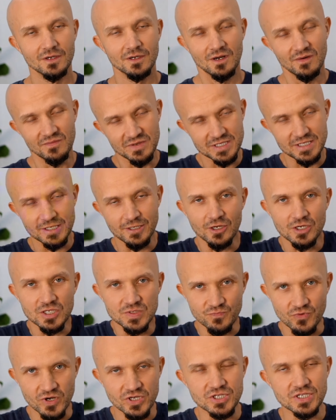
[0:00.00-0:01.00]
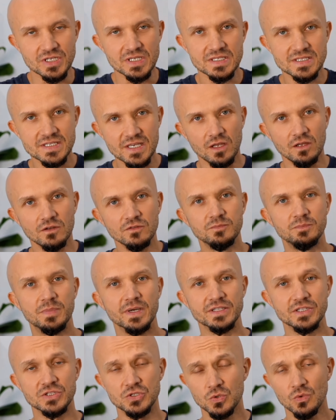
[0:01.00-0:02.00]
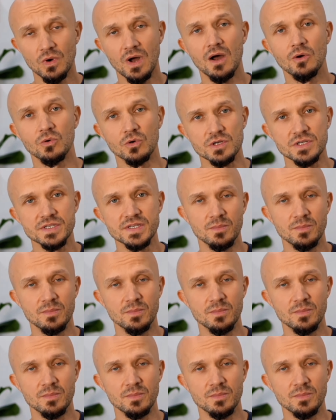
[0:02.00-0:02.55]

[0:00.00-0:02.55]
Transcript: Obviously not a spreadsheet itself, but the 2 hours